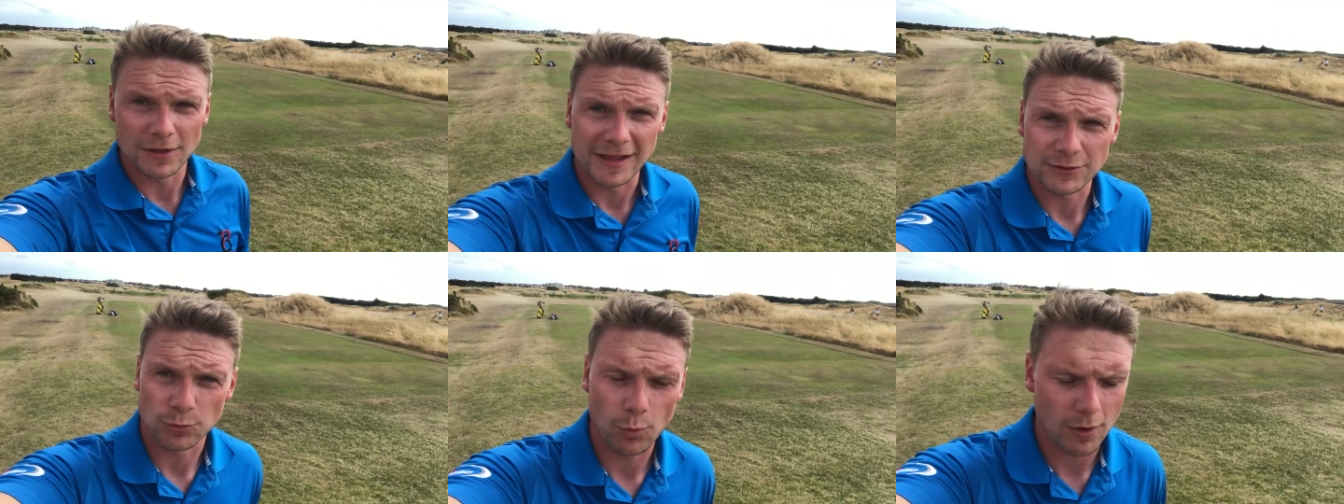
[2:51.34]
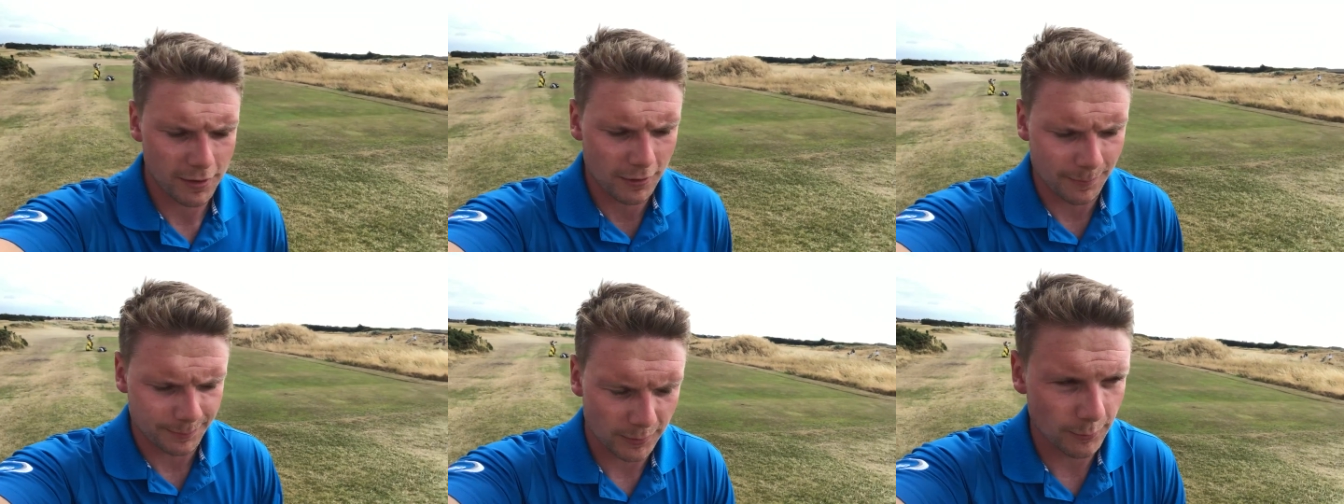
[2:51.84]
So that's one
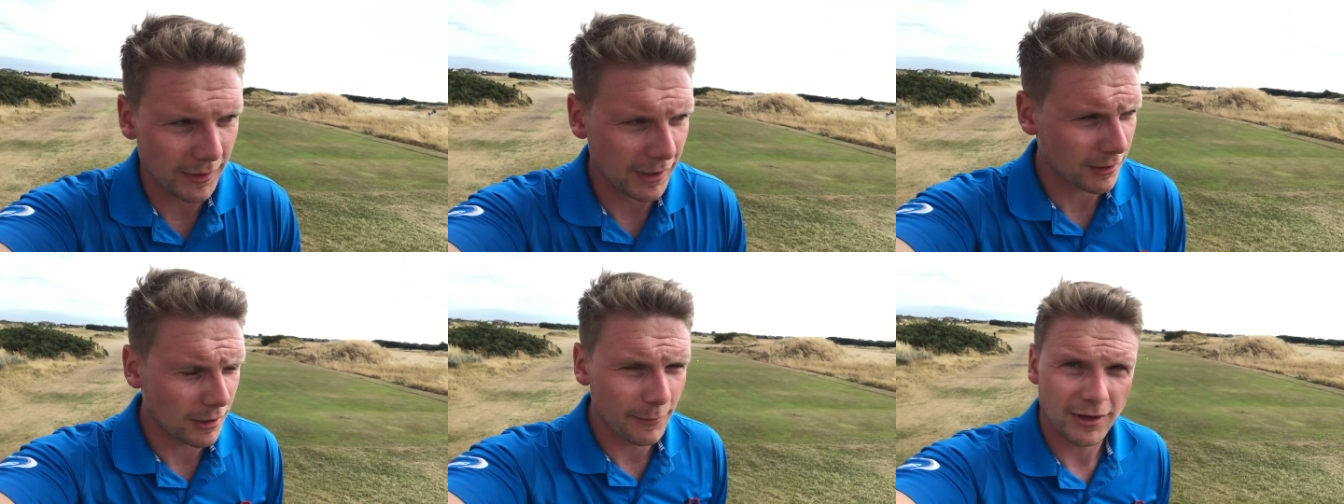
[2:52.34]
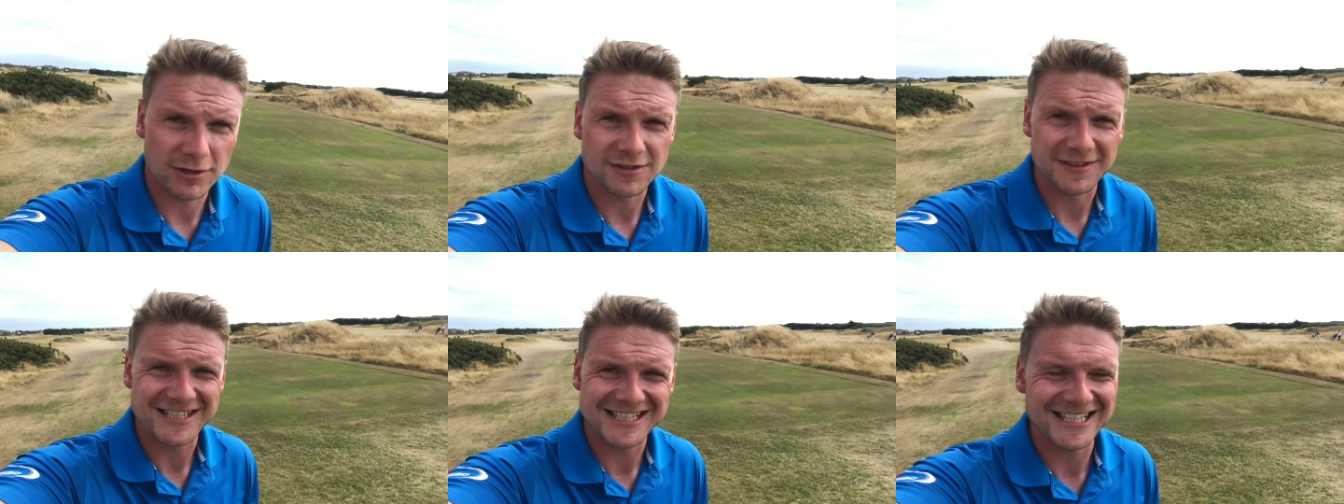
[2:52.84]
up. We are going on
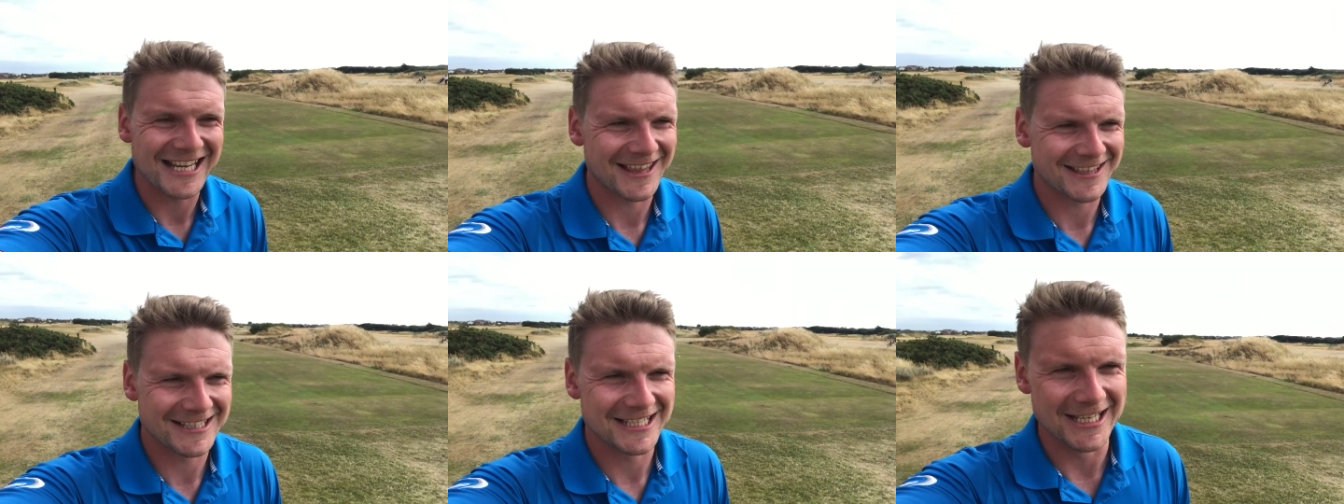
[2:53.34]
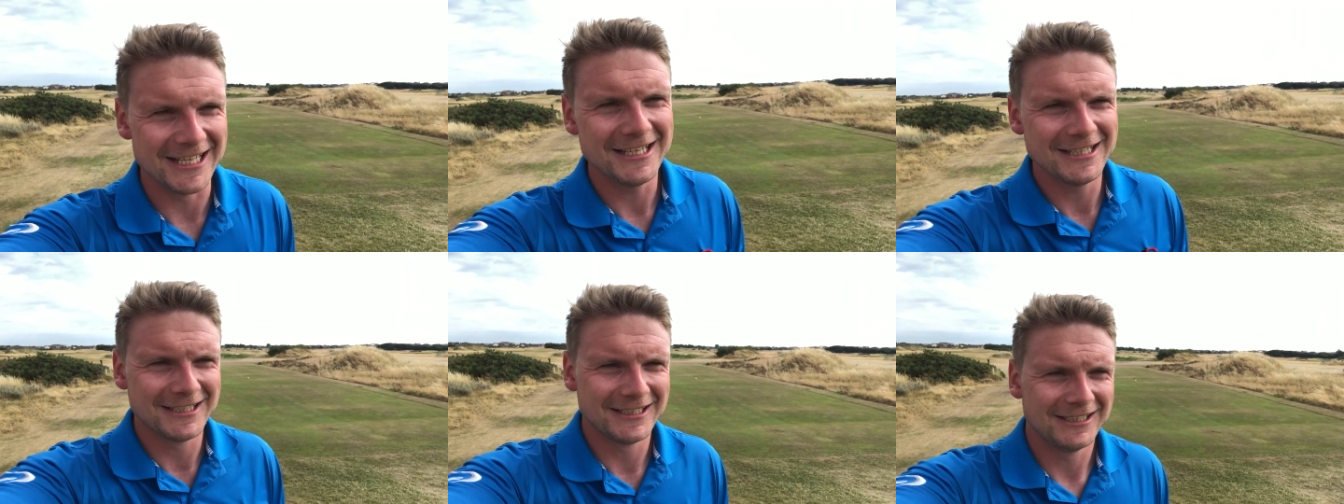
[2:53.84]
to the sixth tee.